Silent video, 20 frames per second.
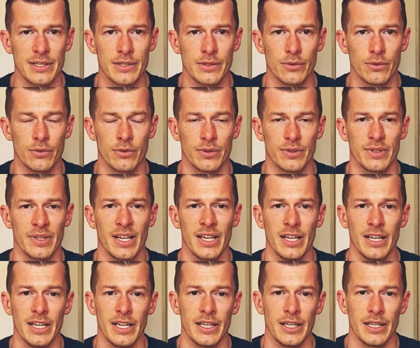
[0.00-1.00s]
You could
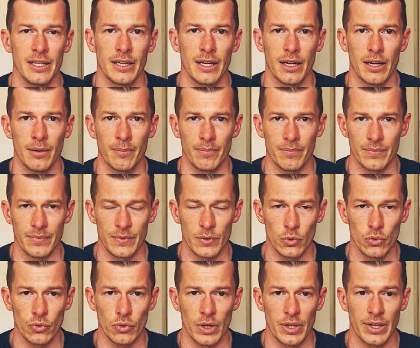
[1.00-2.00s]

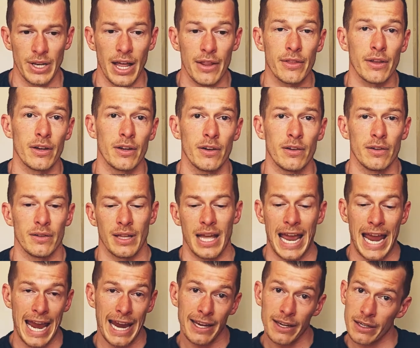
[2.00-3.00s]
do another
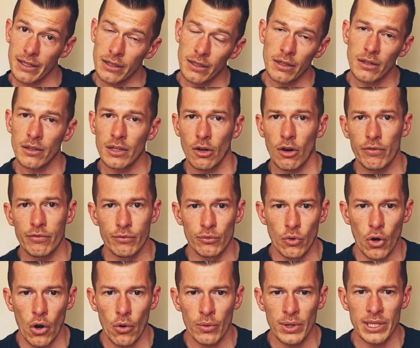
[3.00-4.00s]
angle of
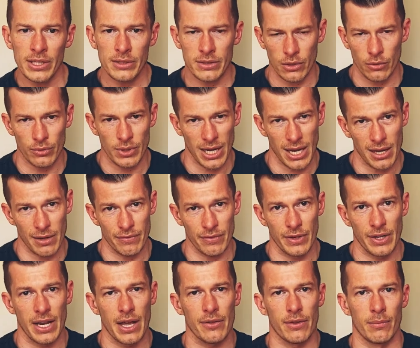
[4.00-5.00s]
rowing, so you have
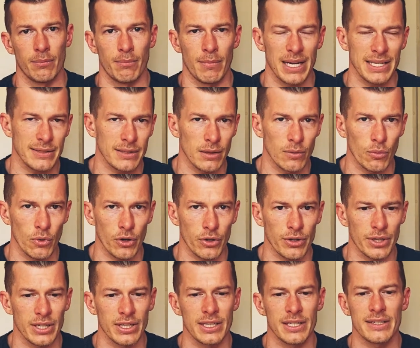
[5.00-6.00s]
another muscle
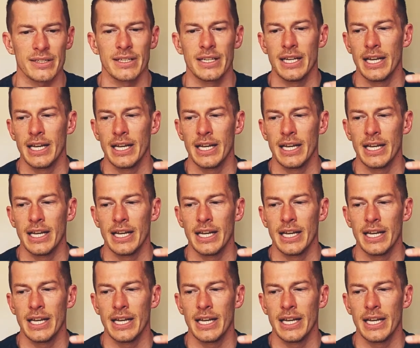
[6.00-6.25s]
working it,